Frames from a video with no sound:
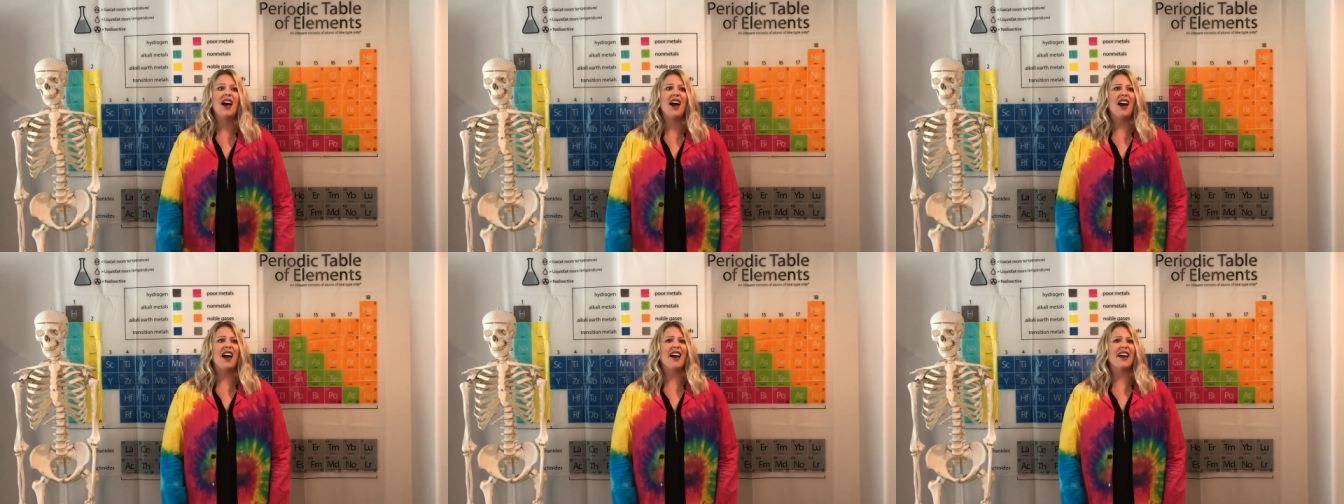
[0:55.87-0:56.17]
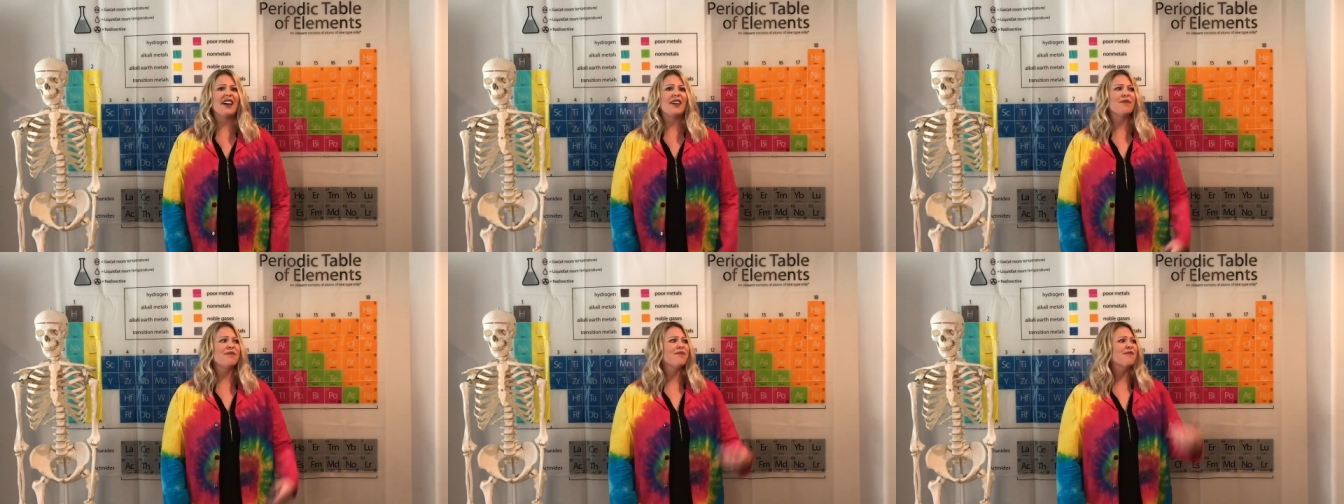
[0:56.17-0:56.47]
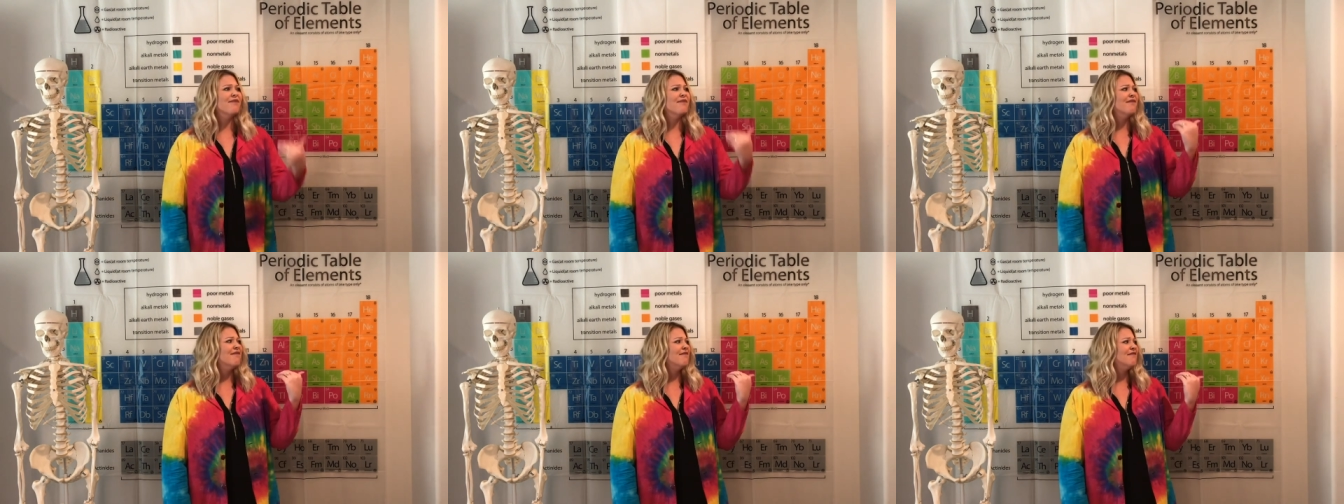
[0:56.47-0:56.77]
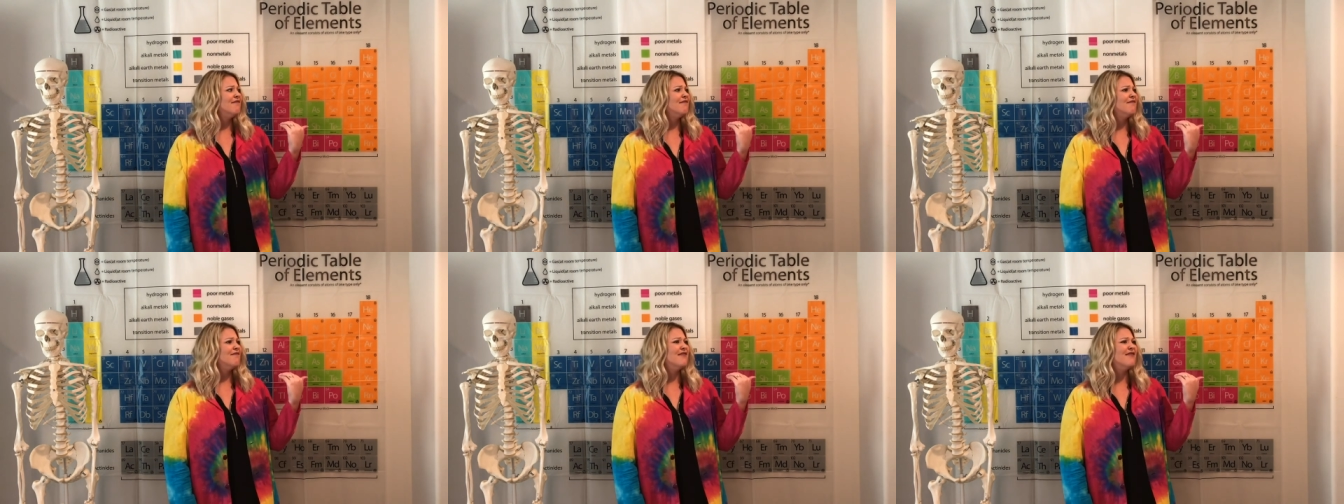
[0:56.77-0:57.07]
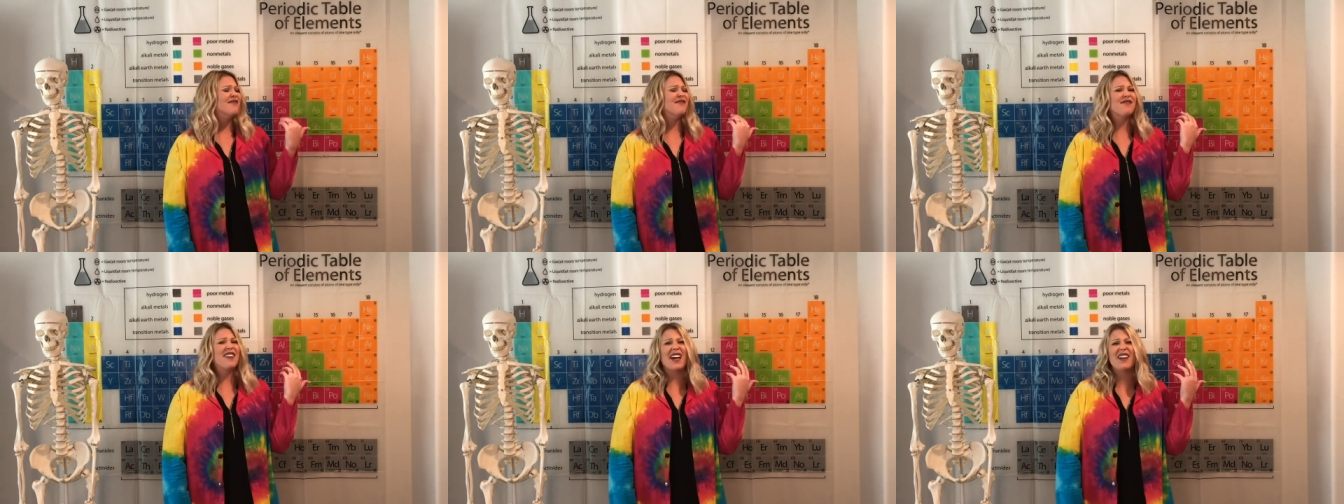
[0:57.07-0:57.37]
I'm
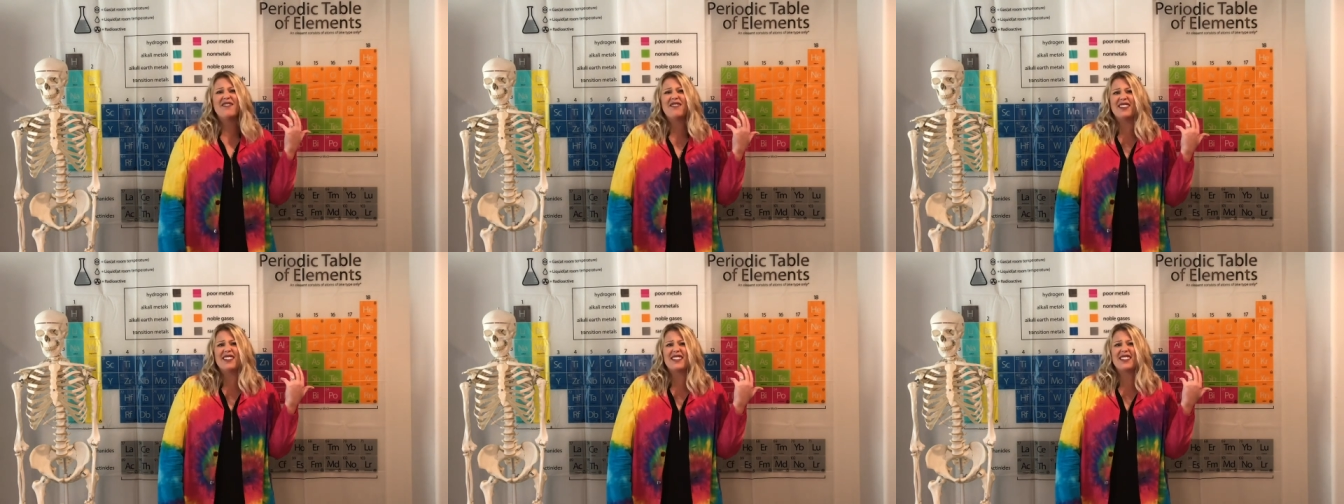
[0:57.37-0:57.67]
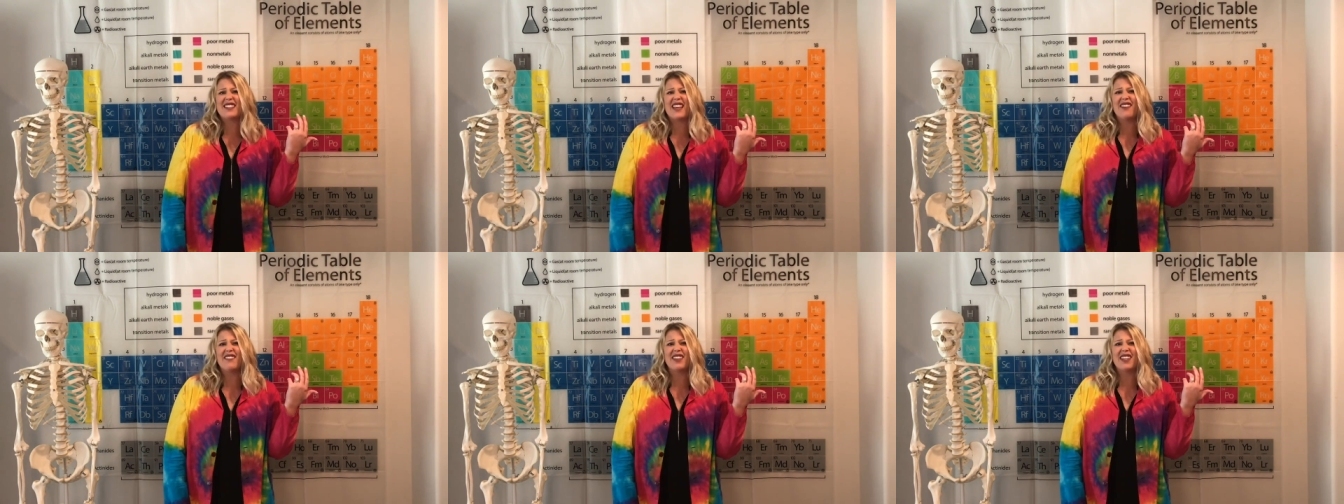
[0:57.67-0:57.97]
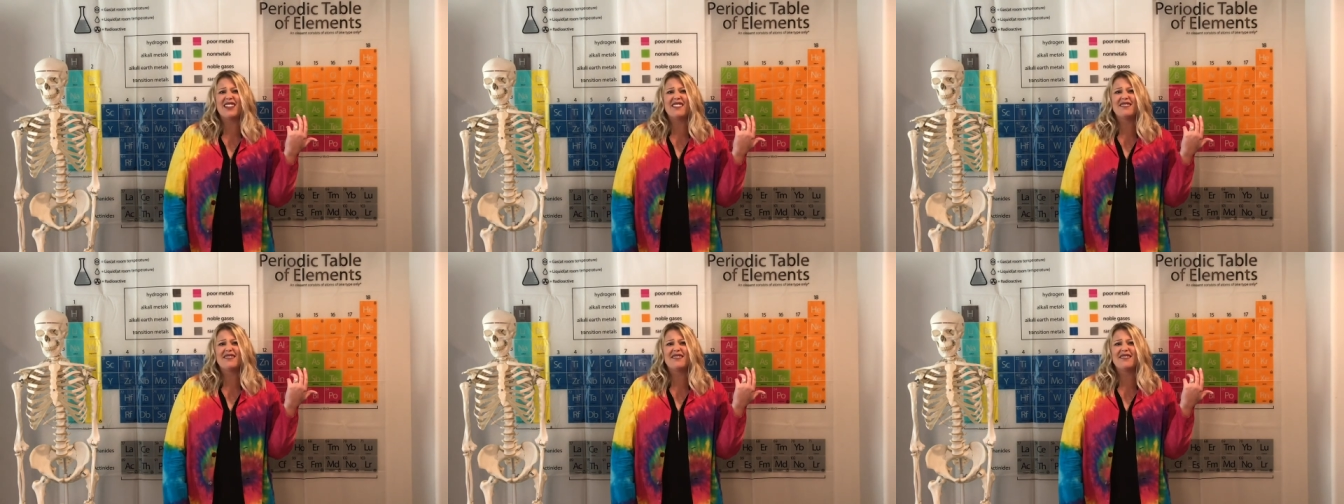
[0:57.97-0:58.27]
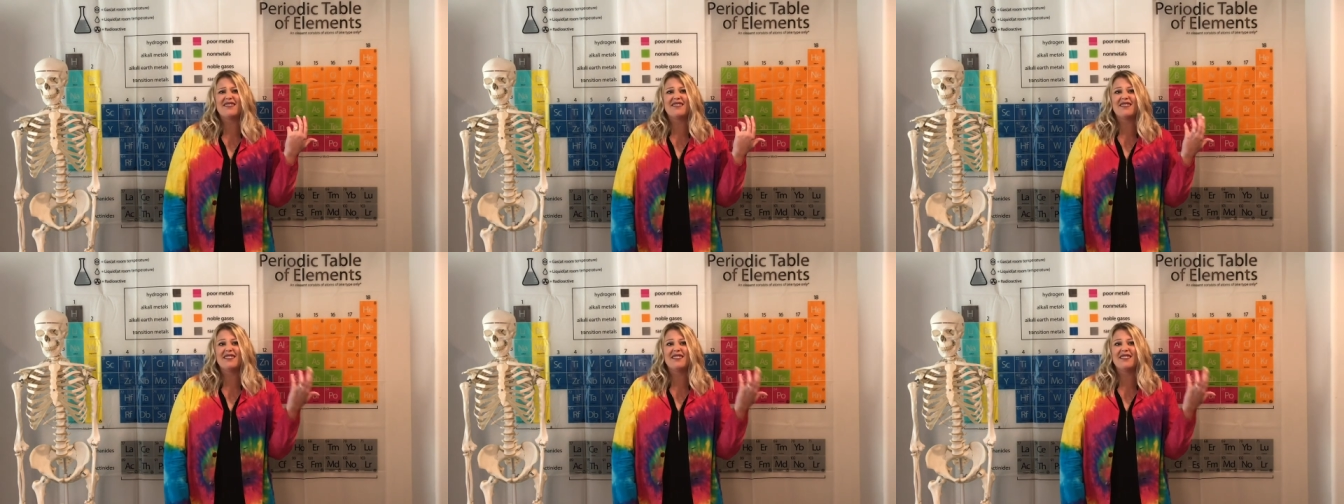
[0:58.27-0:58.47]
5'7".